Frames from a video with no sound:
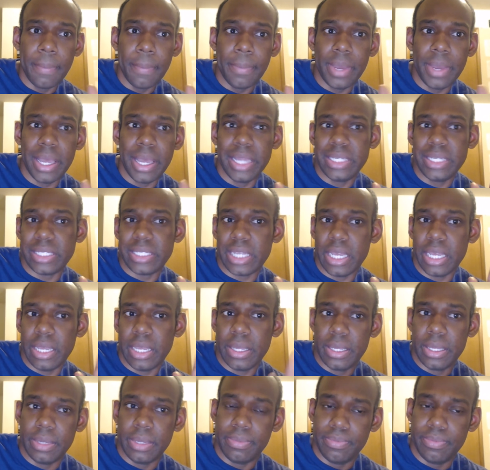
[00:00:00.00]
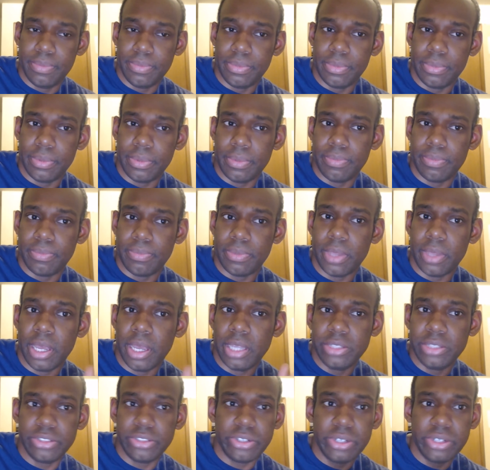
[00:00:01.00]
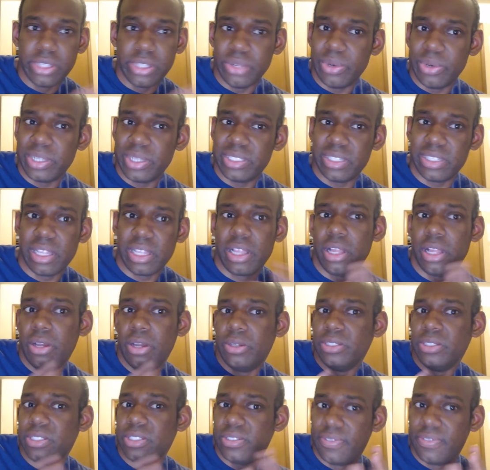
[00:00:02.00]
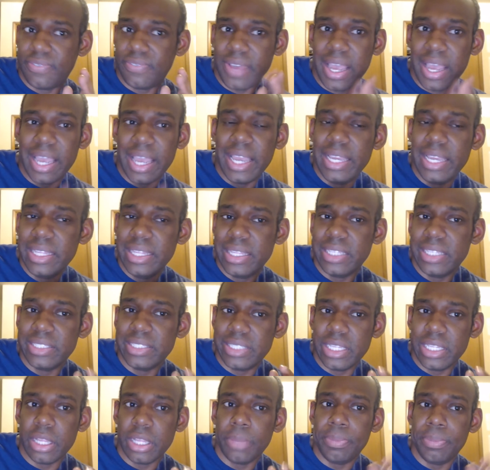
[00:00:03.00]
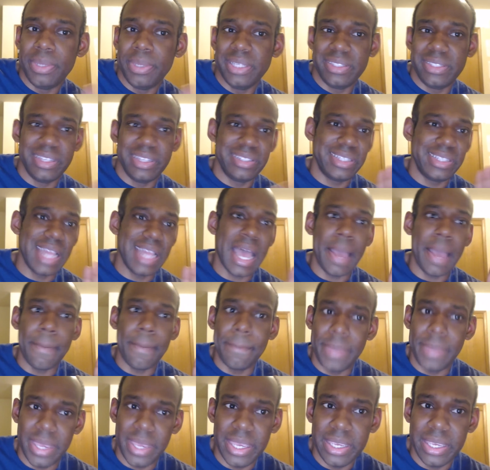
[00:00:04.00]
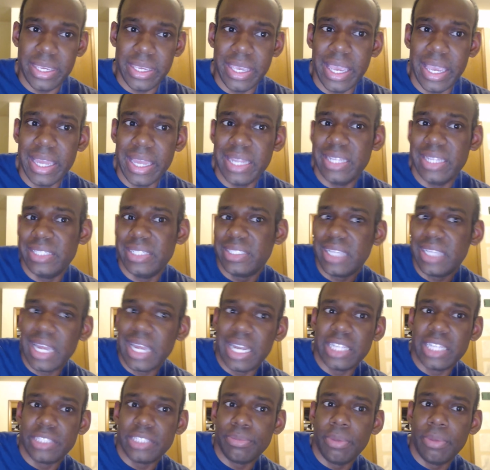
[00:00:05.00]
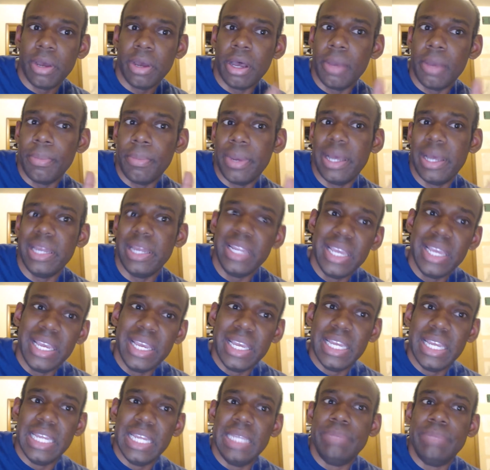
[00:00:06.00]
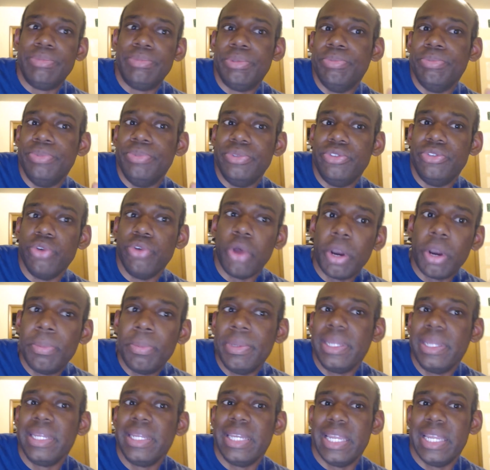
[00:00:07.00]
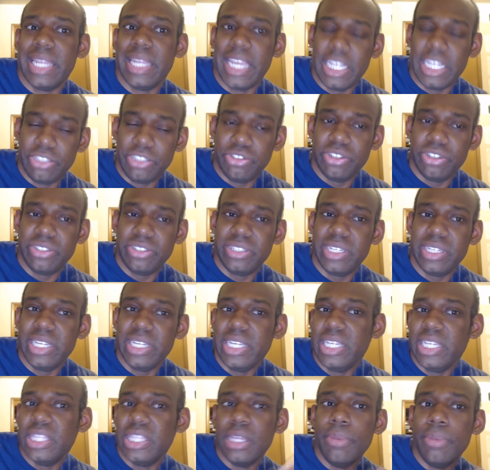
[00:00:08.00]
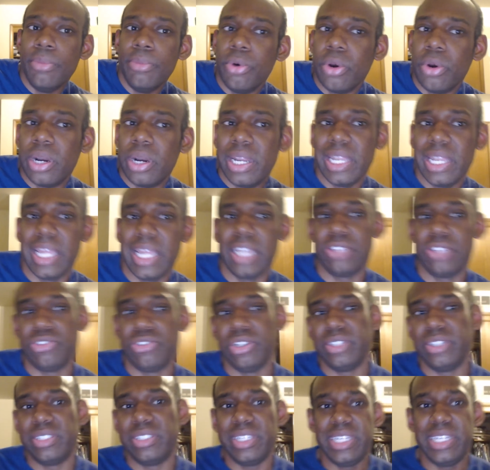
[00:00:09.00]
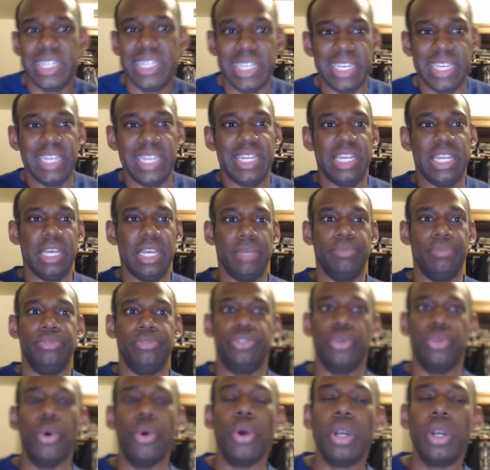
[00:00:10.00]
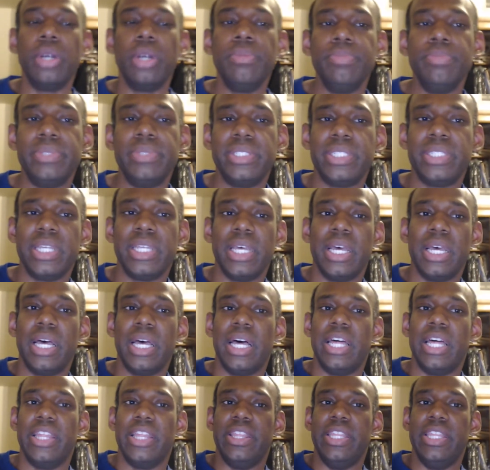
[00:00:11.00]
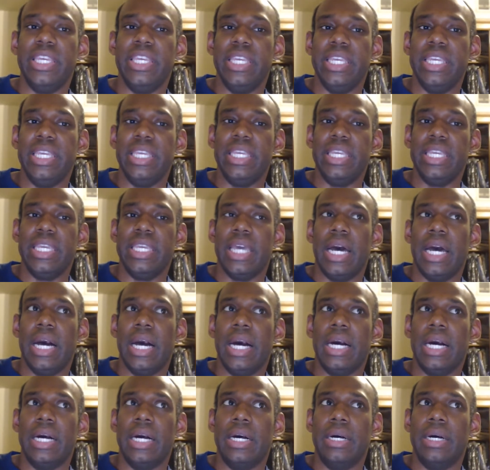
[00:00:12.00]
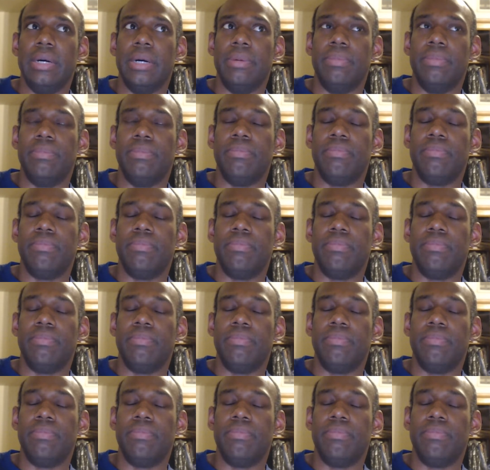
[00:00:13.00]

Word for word: But um, Hunter and the rest of the clones find the Zillo Beast. It's not big yet, it's kind of small, but it's absorbing electricity, and the more electricity it absorbs, the um,